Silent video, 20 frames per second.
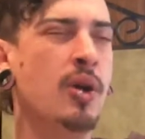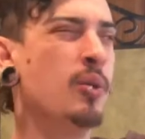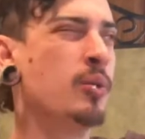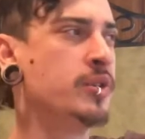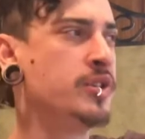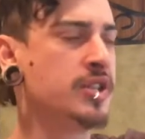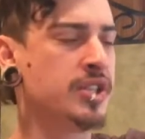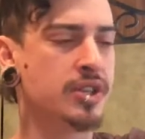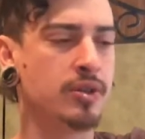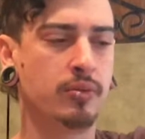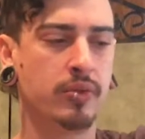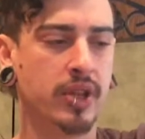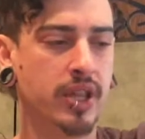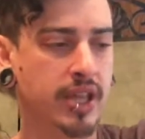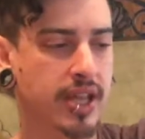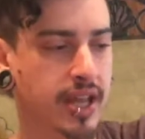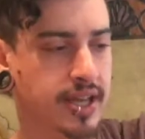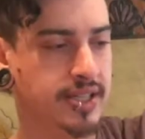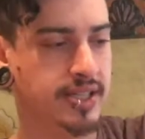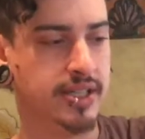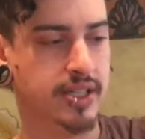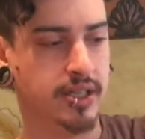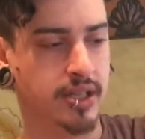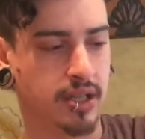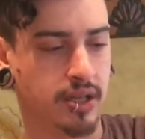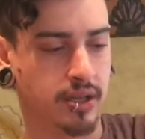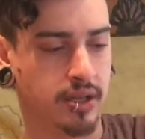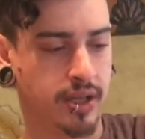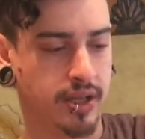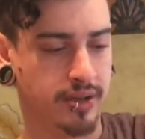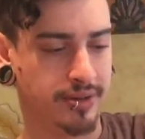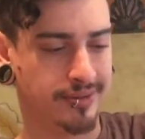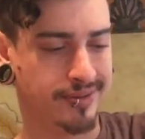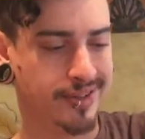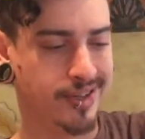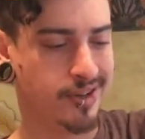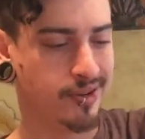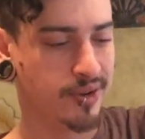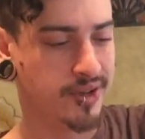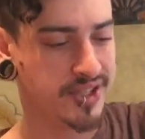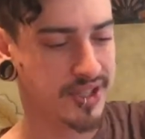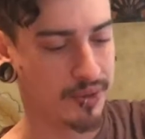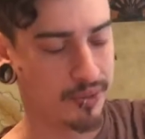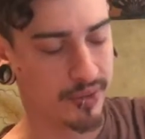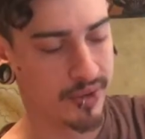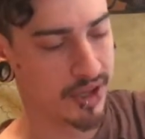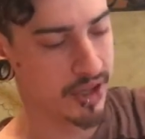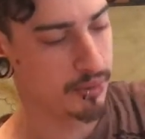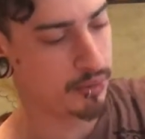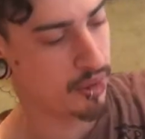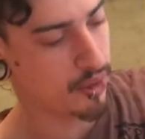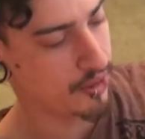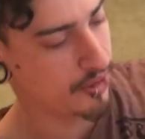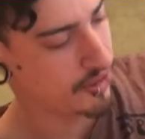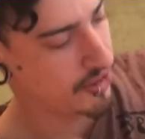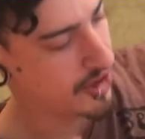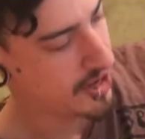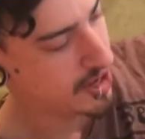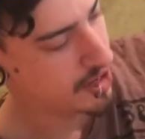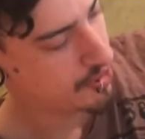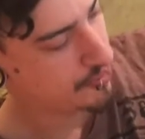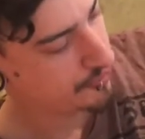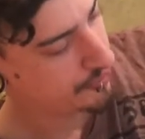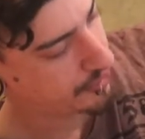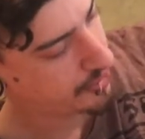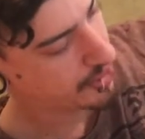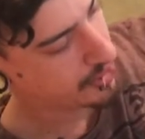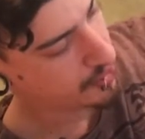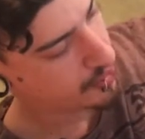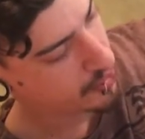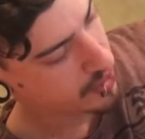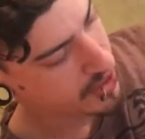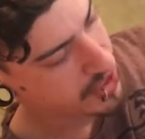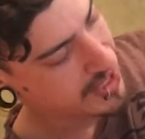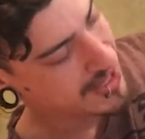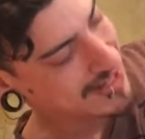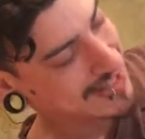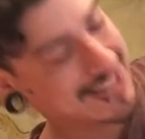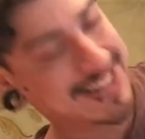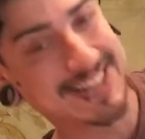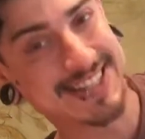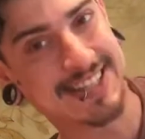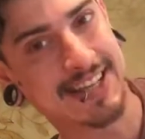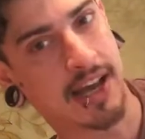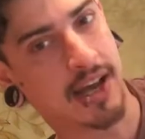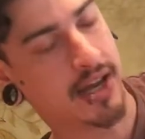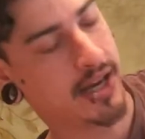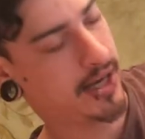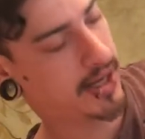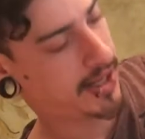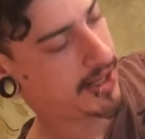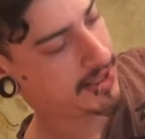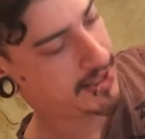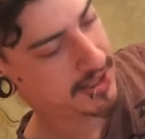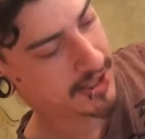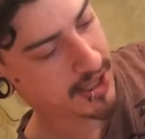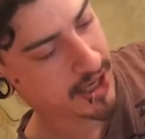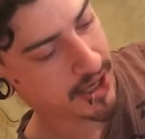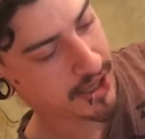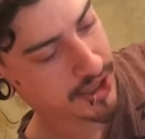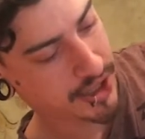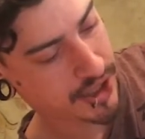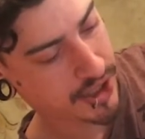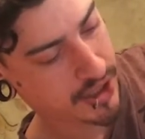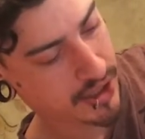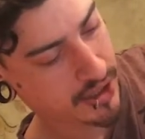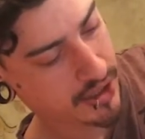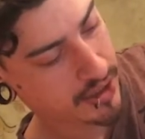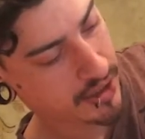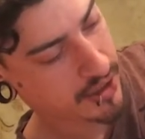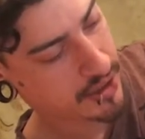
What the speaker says: which isn't really ideal and, you know, isn't really part of the airflow design and such.